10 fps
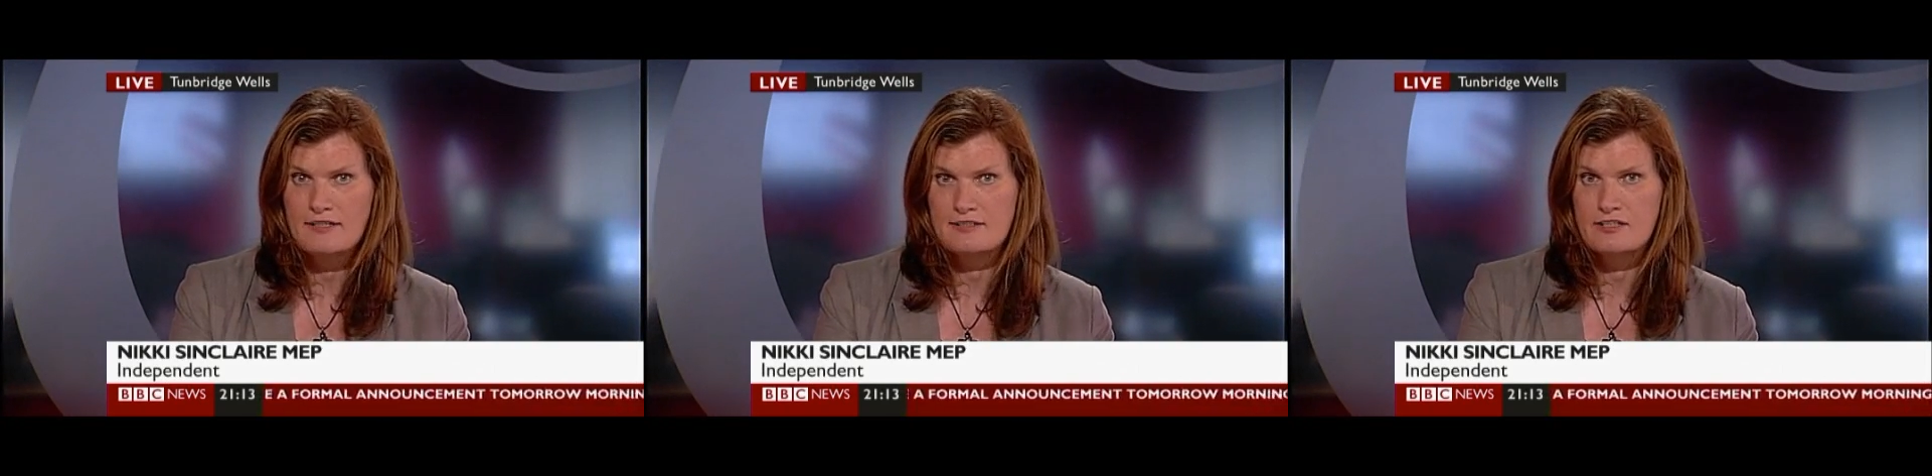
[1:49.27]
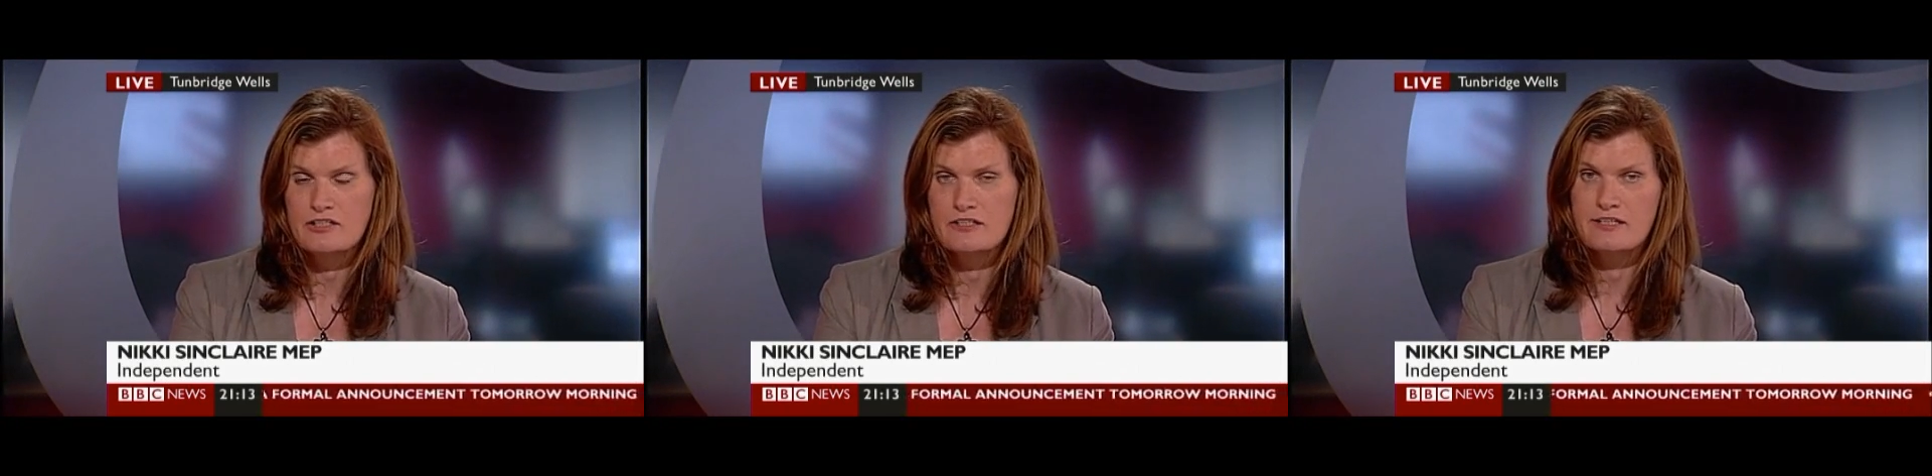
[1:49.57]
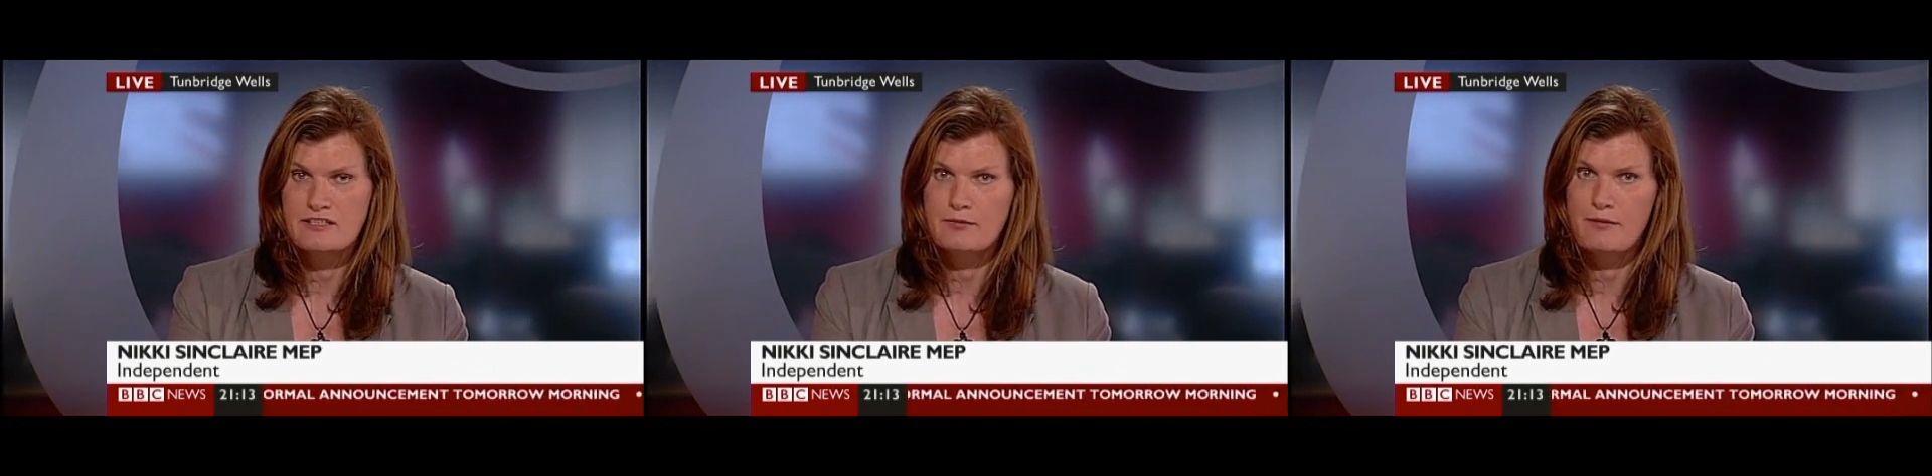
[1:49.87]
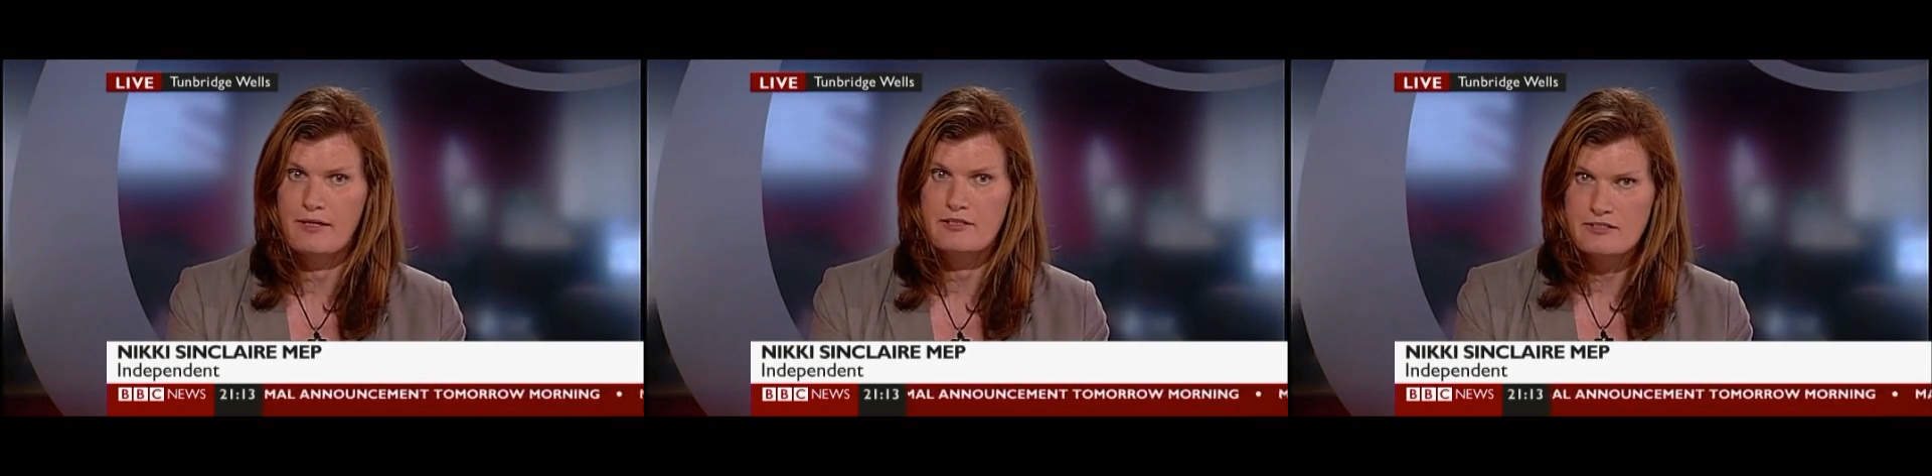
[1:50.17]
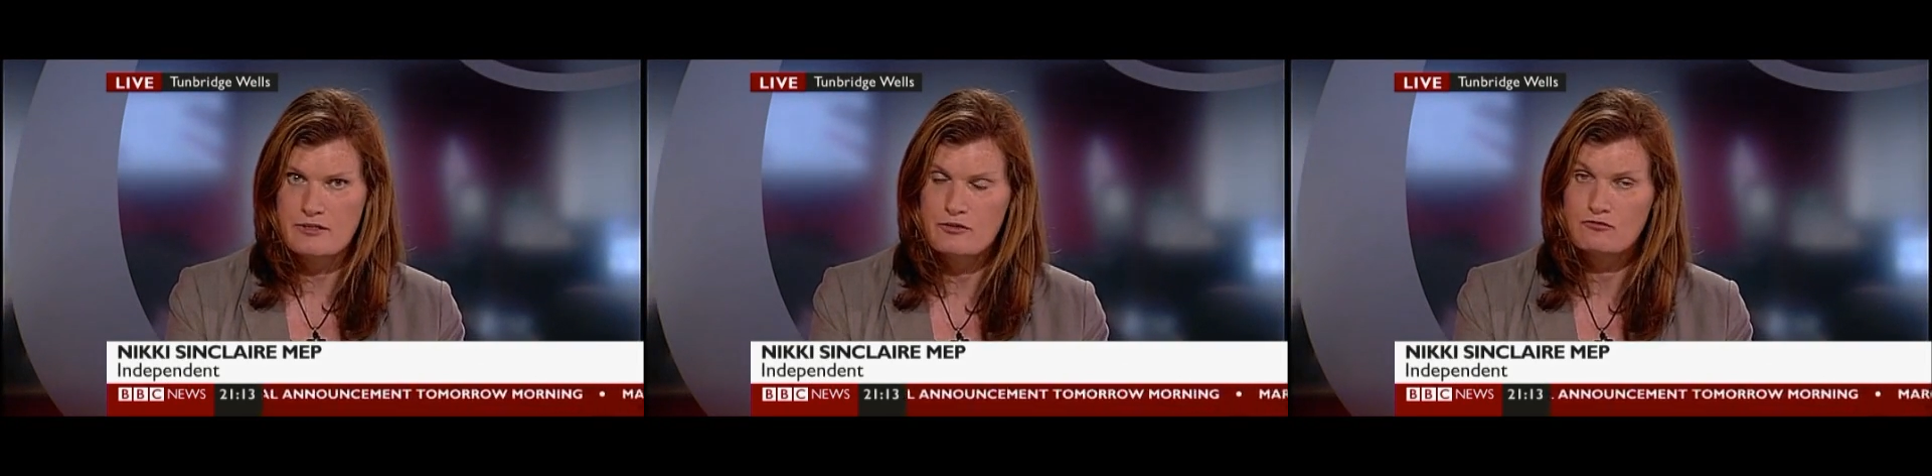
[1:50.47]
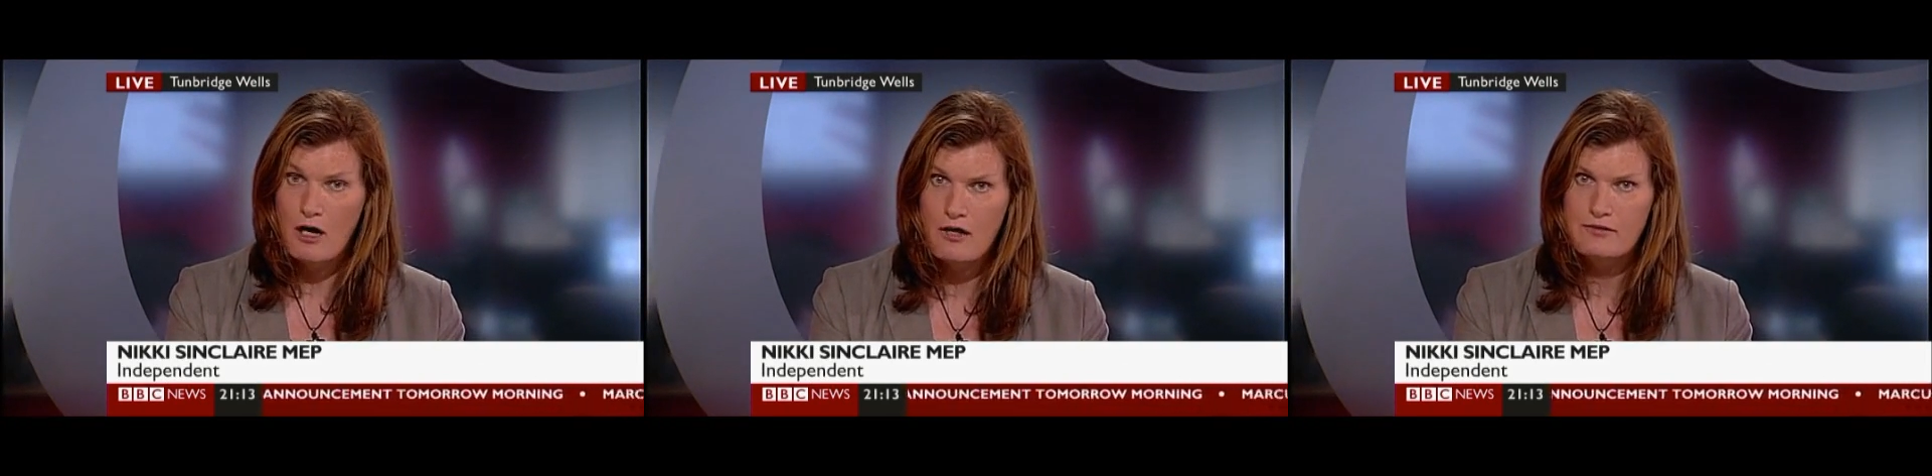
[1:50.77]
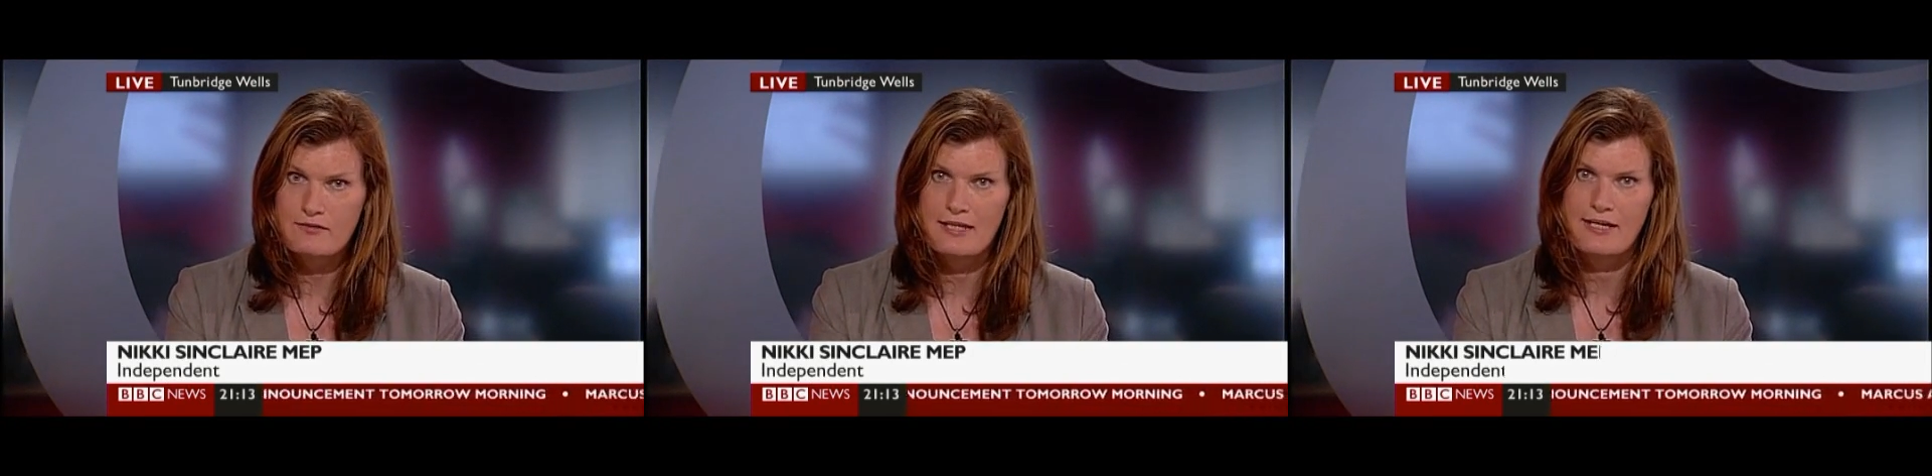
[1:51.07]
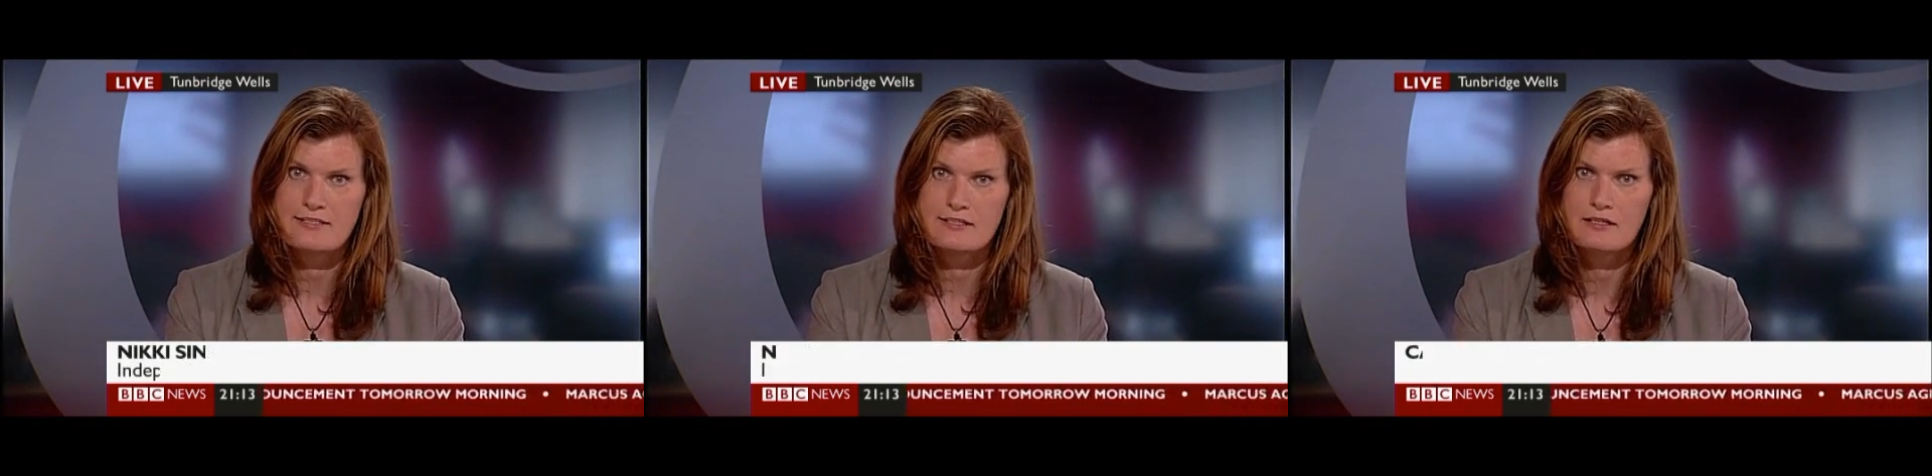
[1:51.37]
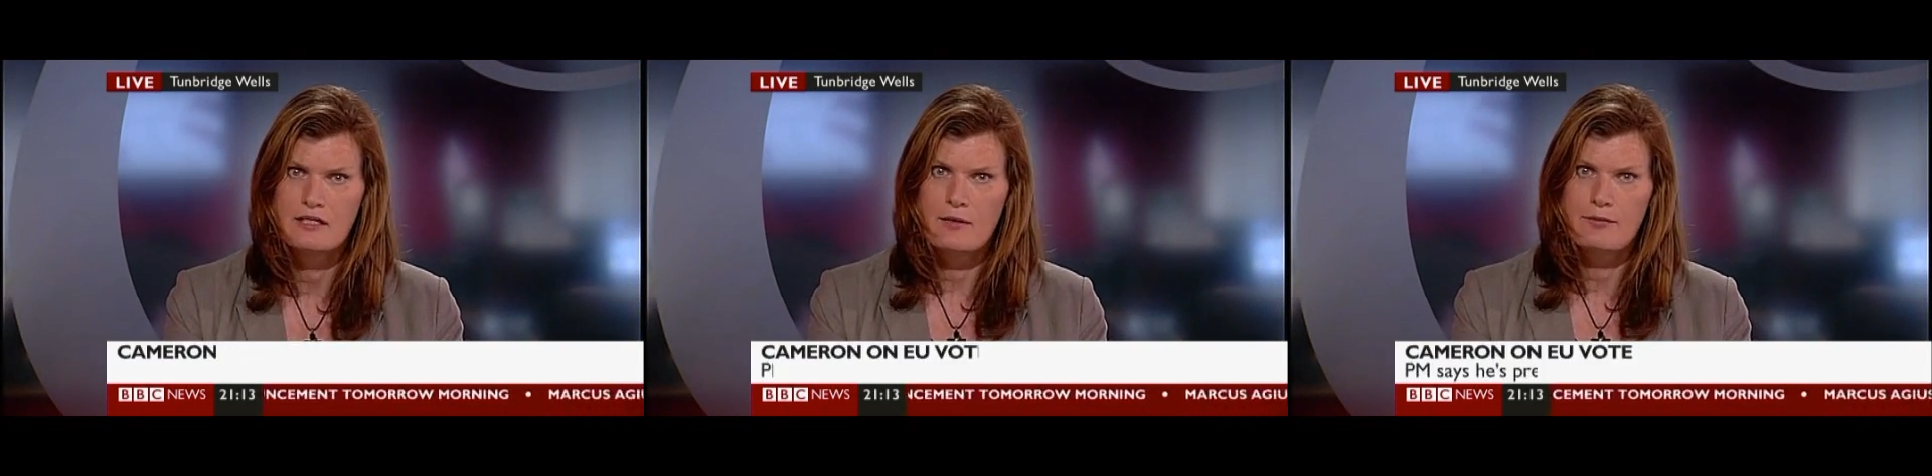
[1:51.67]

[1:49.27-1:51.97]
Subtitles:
a decision needs to be made sooner rather than later,